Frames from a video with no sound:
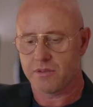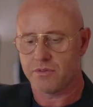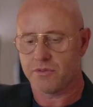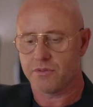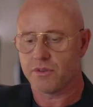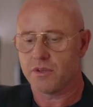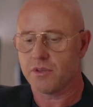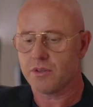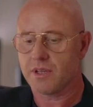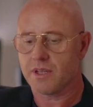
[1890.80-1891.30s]
if
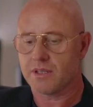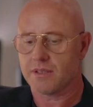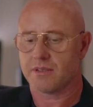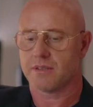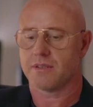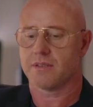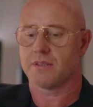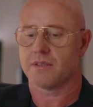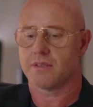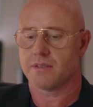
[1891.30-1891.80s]
we look at
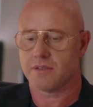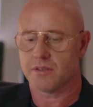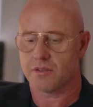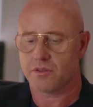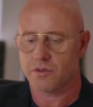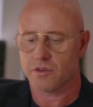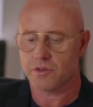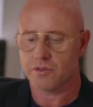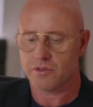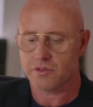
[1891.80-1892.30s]

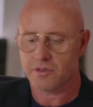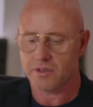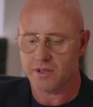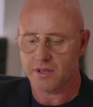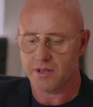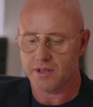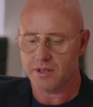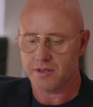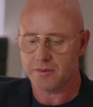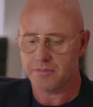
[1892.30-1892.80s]
across
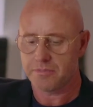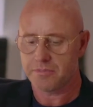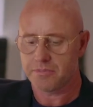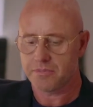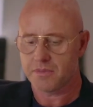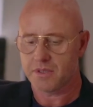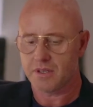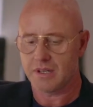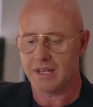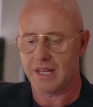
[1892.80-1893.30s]
the
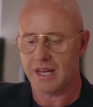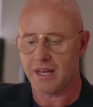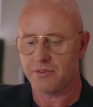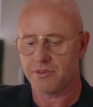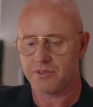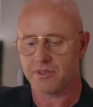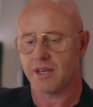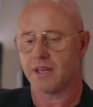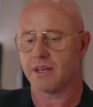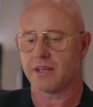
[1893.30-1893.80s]

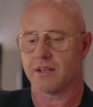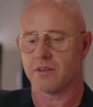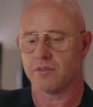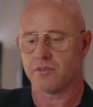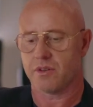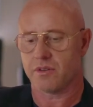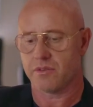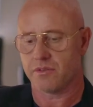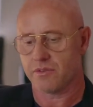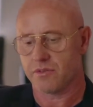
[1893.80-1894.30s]
life cycle
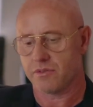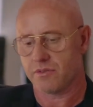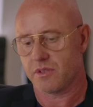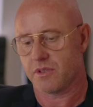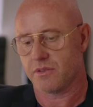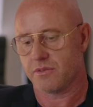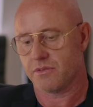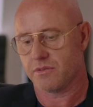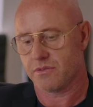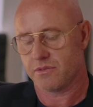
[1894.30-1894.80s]

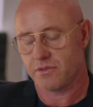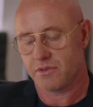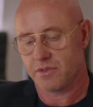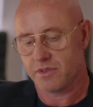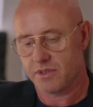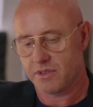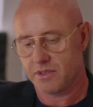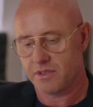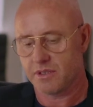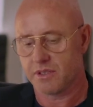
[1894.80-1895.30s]
of
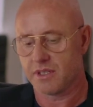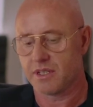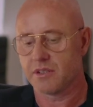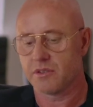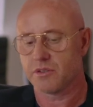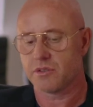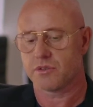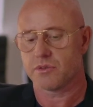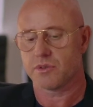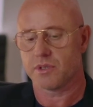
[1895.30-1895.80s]
an
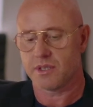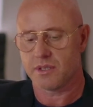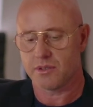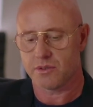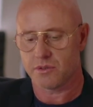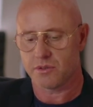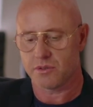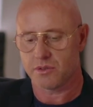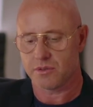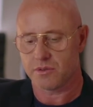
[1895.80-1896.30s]
industry
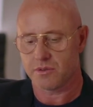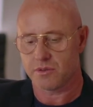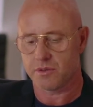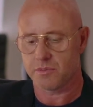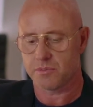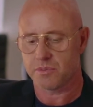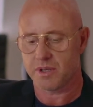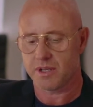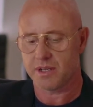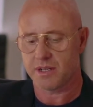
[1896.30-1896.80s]
or a
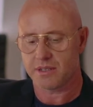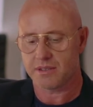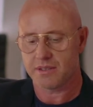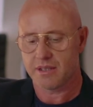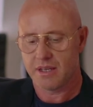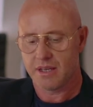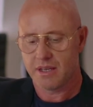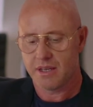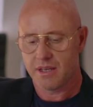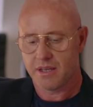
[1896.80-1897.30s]
product,
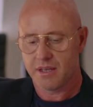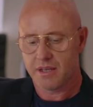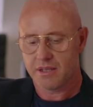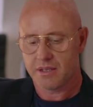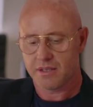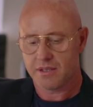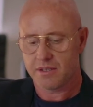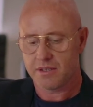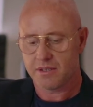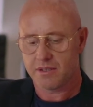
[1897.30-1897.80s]

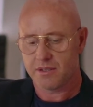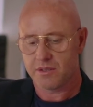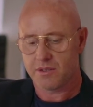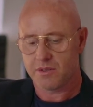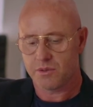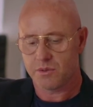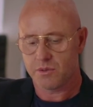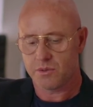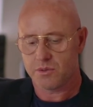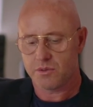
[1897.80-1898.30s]

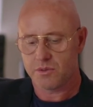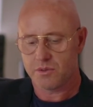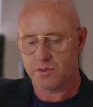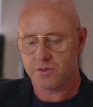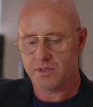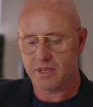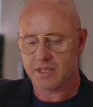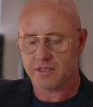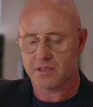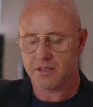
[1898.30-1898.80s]
you
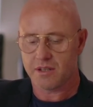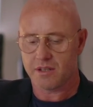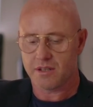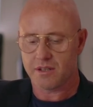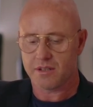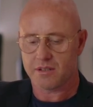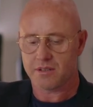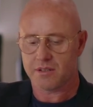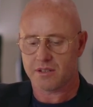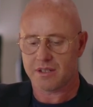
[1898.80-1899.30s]
take
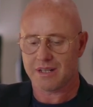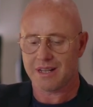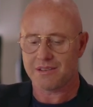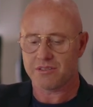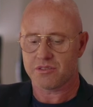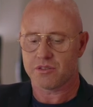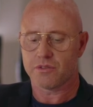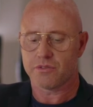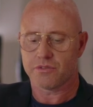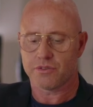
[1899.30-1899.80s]
the
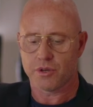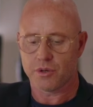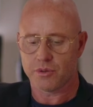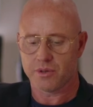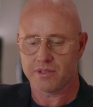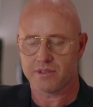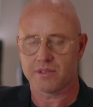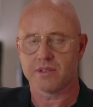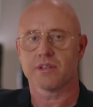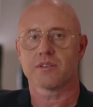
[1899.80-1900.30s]
classical phone
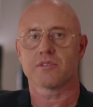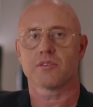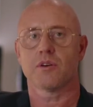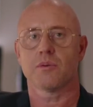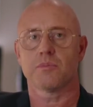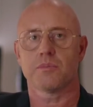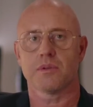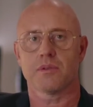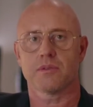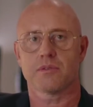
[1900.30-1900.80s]
as an
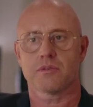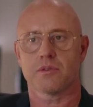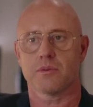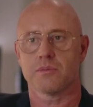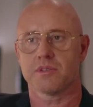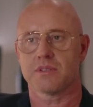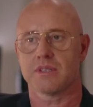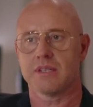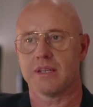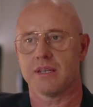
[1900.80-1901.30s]
example. So
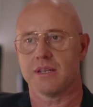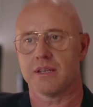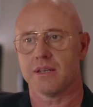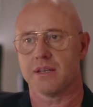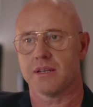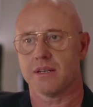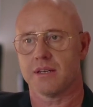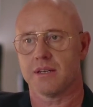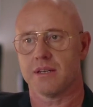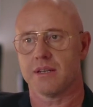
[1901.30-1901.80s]

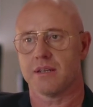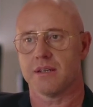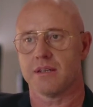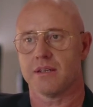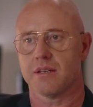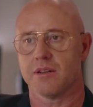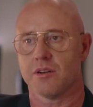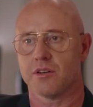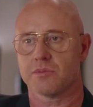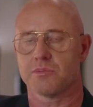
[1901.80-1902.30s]
obviously,
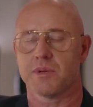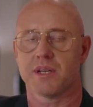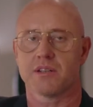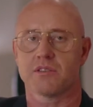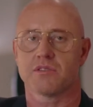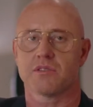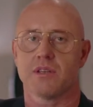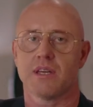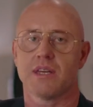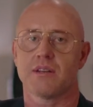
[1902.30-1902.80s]
Lars
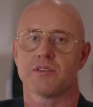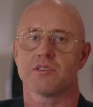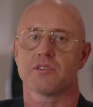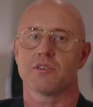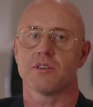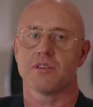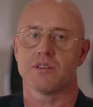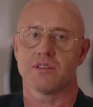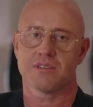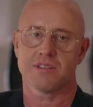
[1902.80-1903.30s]
Magnus
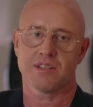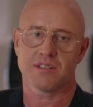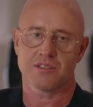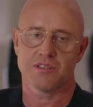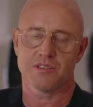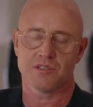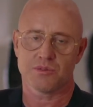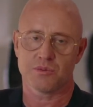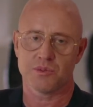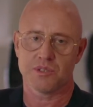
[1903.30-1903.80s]
Ericsson is
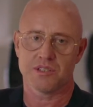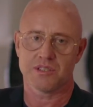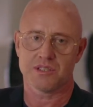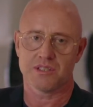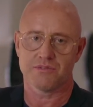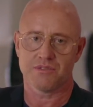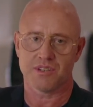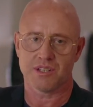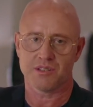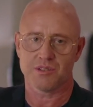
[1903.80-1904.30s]
actually a Swedish
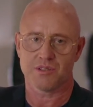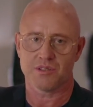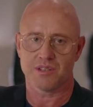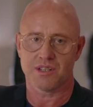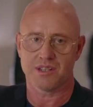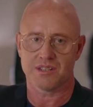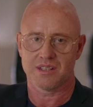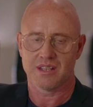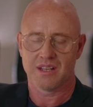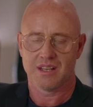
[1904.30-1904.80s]
inventor
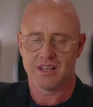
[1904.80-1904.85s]
that